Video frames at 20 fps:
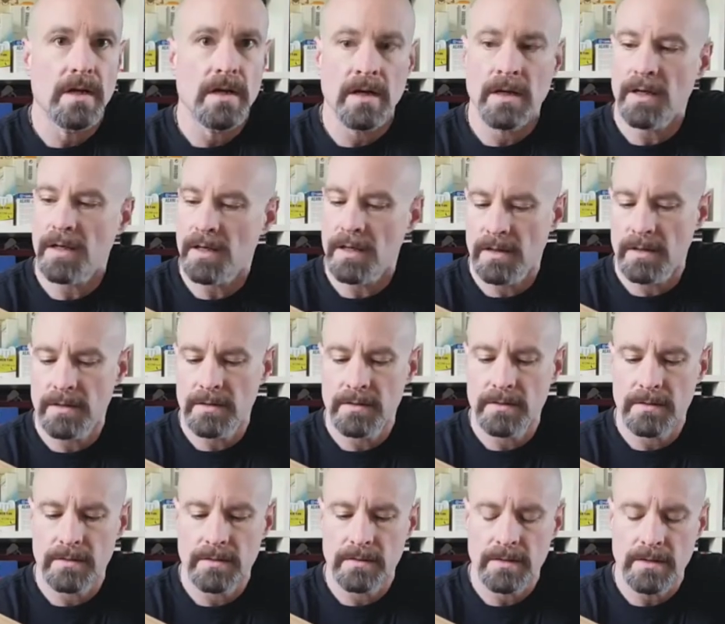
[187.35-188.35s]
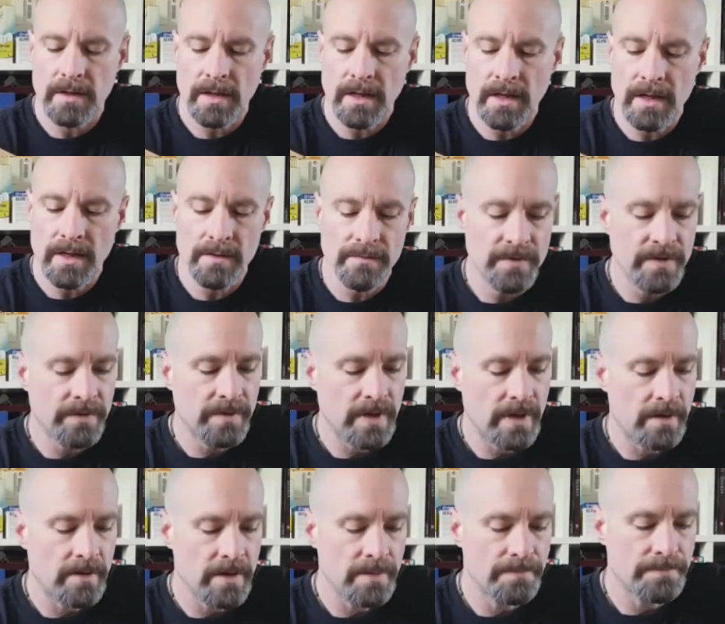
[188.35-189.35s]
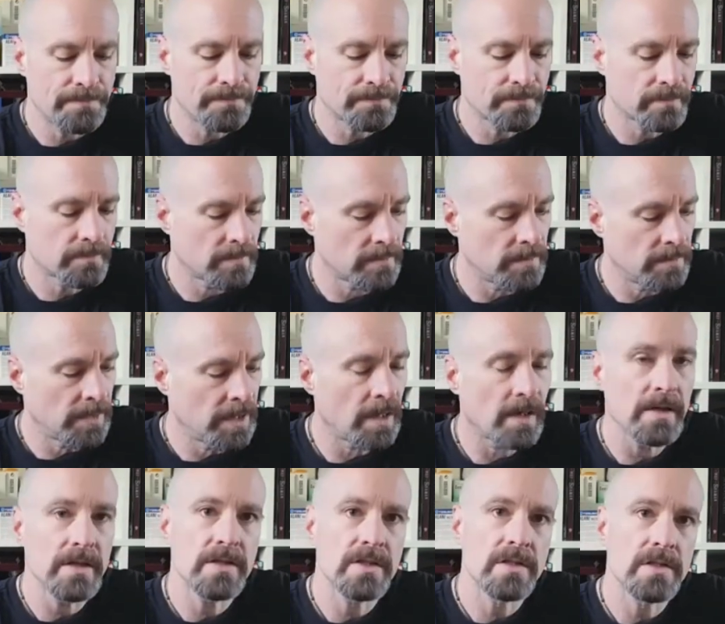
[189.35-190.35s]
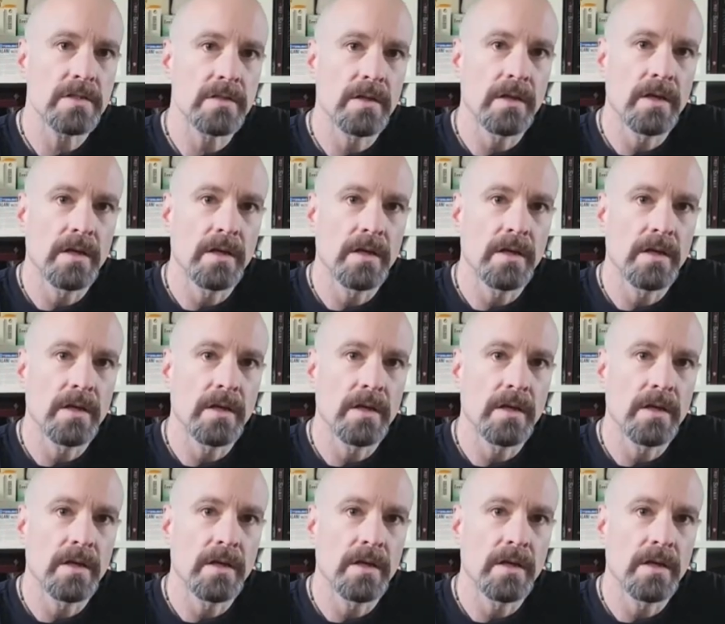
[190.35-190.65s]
are vivarium lights